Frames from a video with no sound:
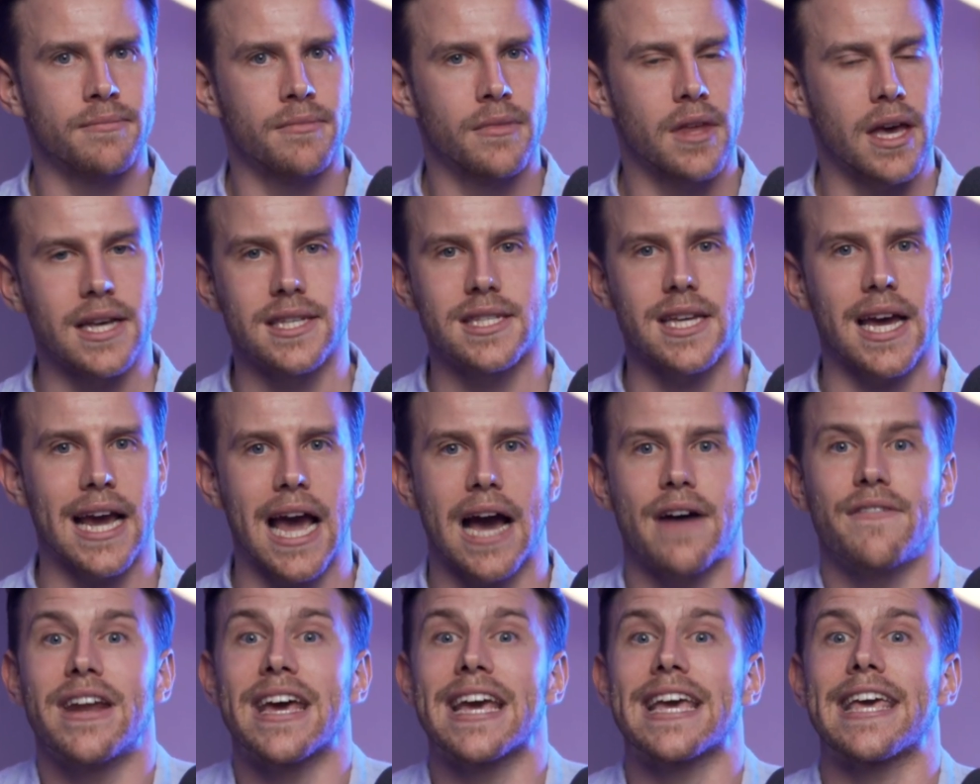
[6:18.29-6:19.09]
It's like
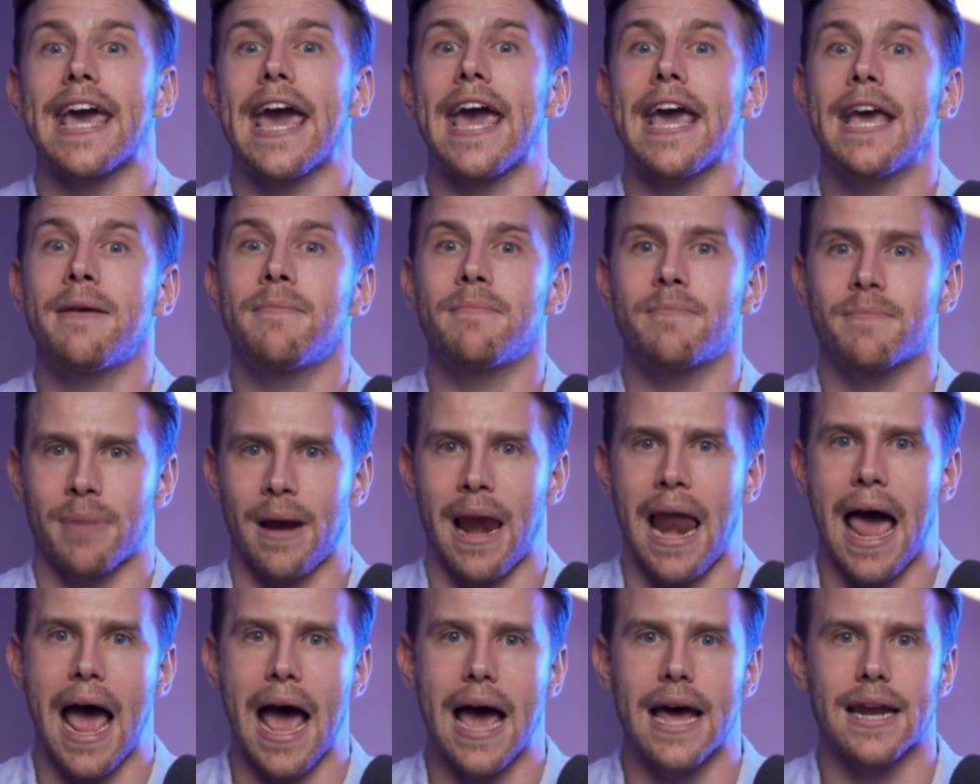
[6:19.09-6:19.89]
having a game
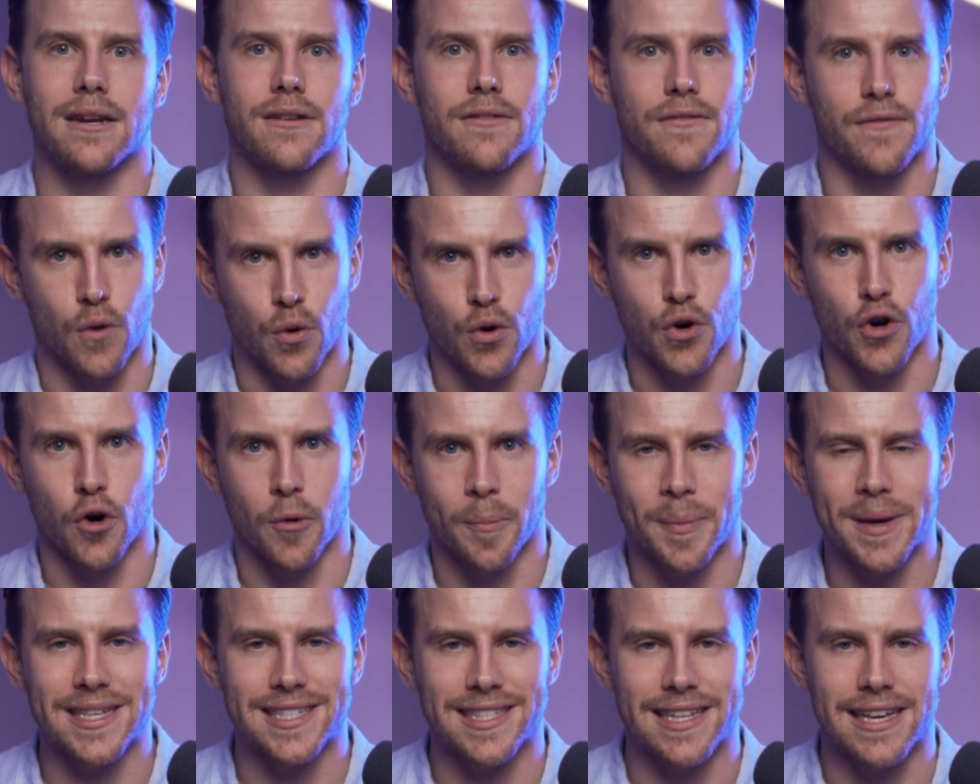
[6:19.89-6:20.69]
plan for your
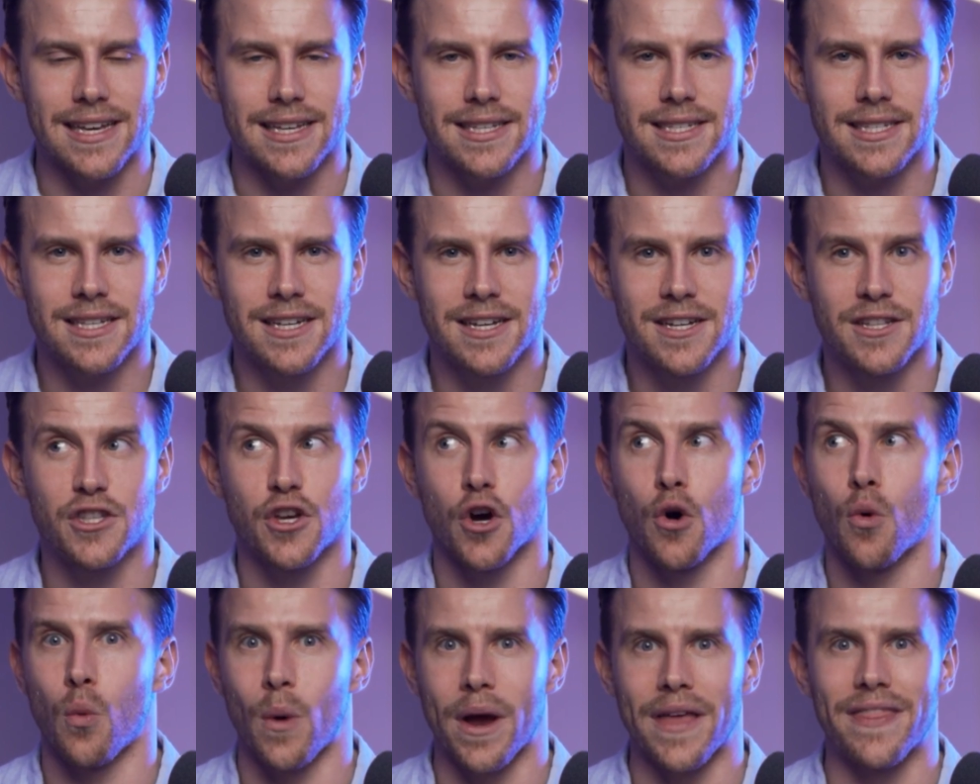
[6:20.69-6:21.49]
business to
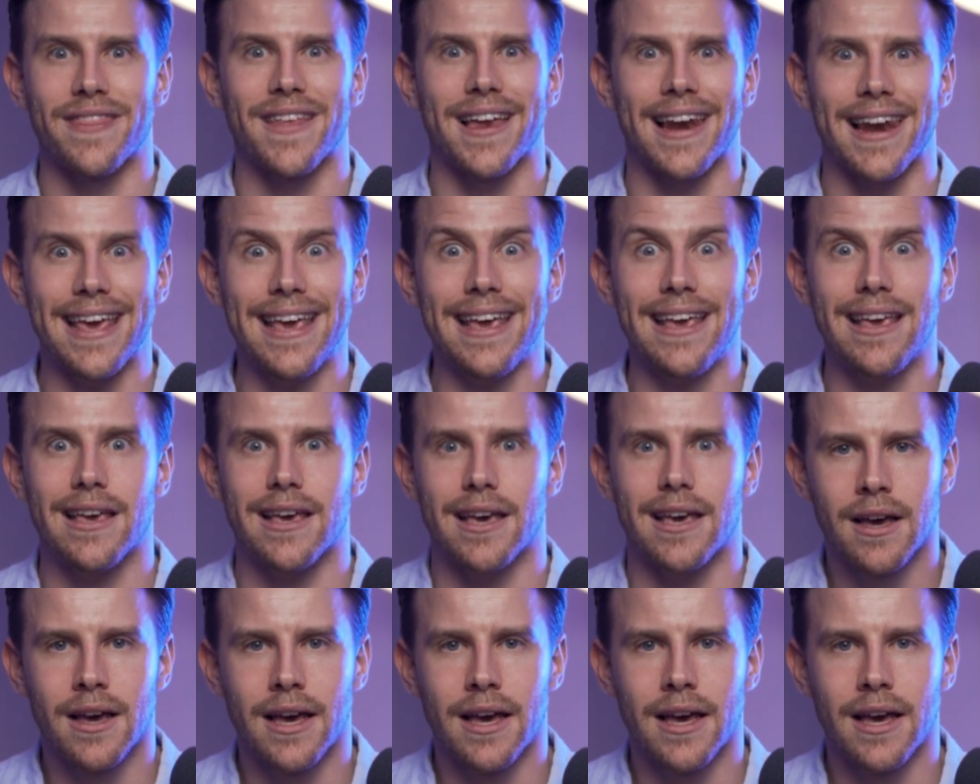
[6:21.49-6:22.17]
win the league.